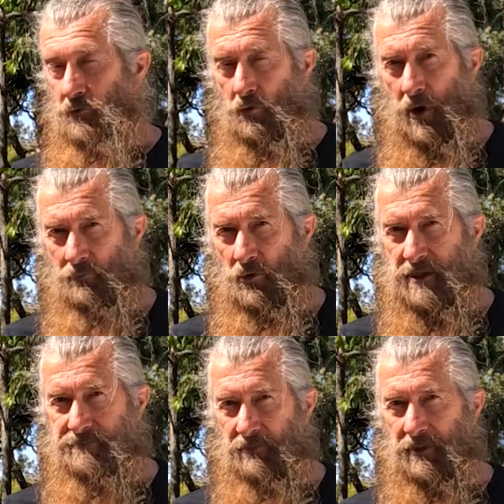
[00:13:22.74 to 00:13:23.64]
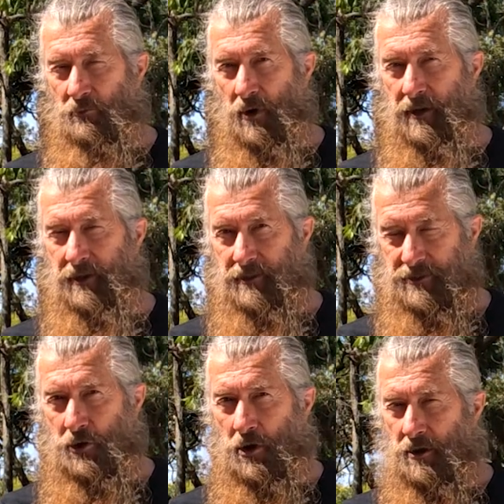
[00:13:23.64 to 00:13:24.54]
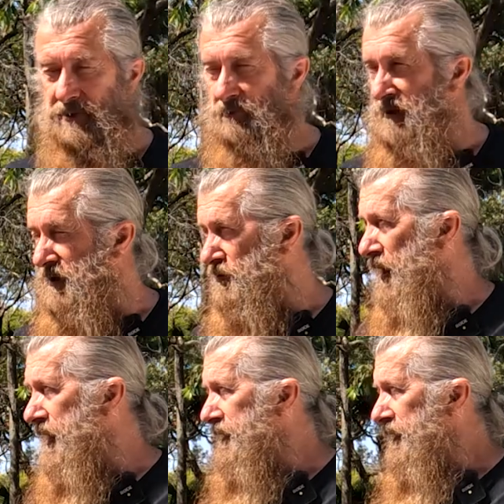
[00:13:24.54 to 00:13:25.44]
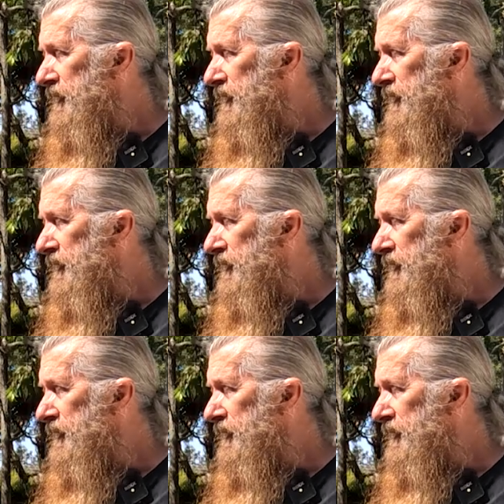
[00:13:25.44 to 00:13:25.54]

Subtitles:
quite reasonable in its cost, which is great.